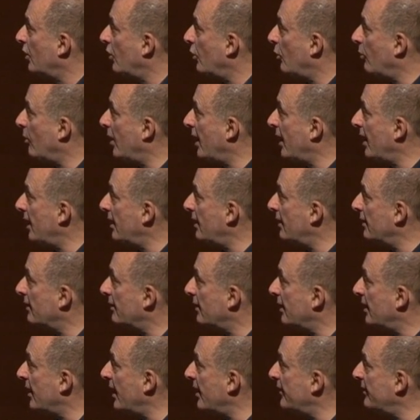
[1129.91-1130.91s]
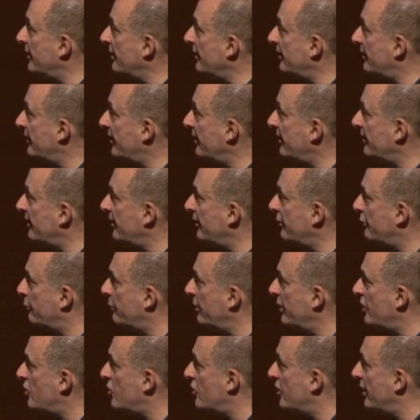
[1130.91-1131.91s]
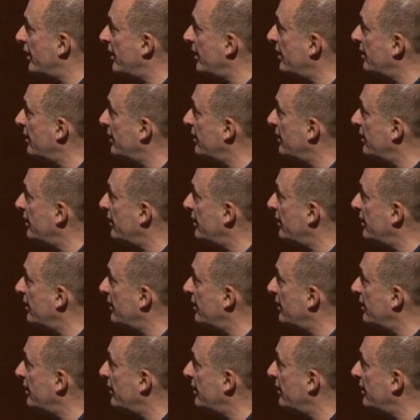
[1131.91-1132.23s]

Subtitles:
while lysine 63 chain,